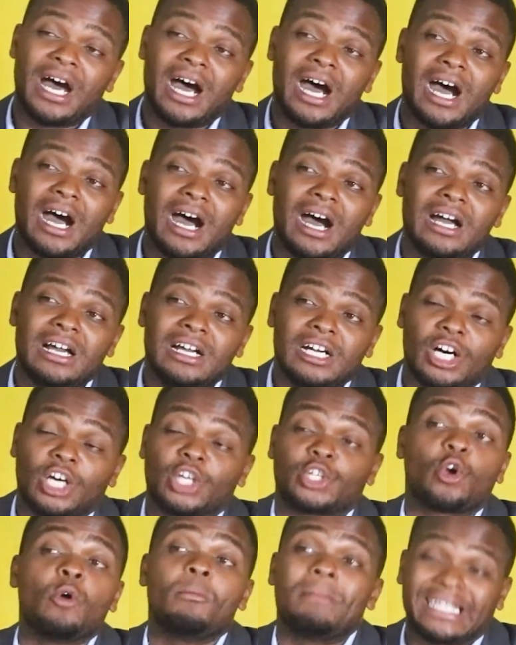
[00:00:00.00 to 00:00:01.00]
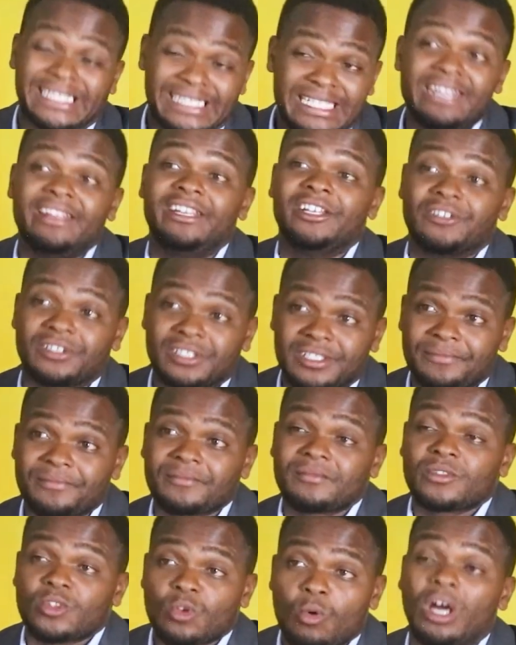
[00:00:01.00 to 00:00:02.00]
raw materials,
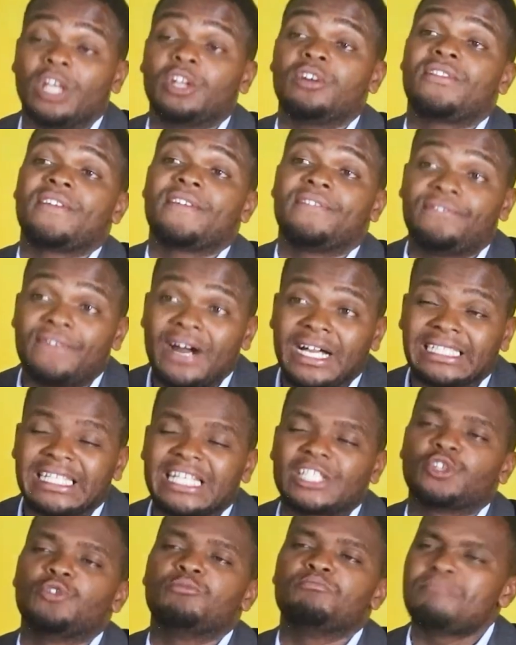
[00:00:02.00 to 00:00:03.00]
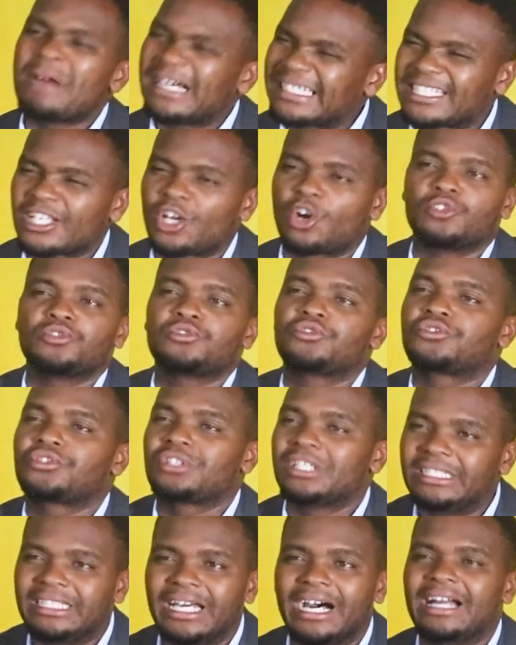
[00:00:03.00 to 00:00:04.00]
one of the factors you must
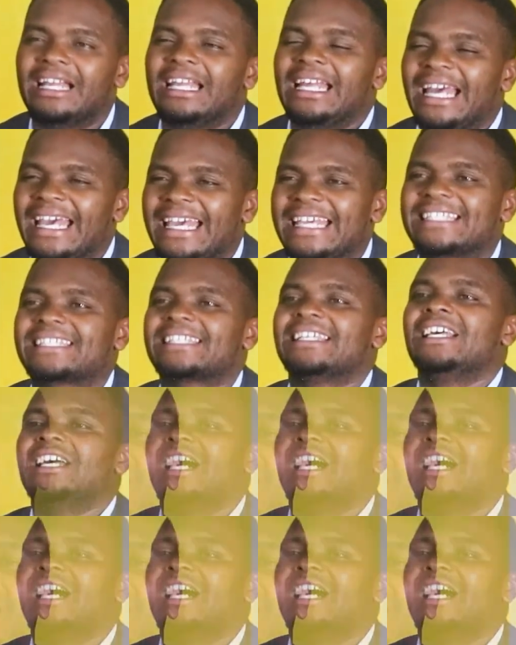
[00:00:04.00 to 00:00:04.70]
consider is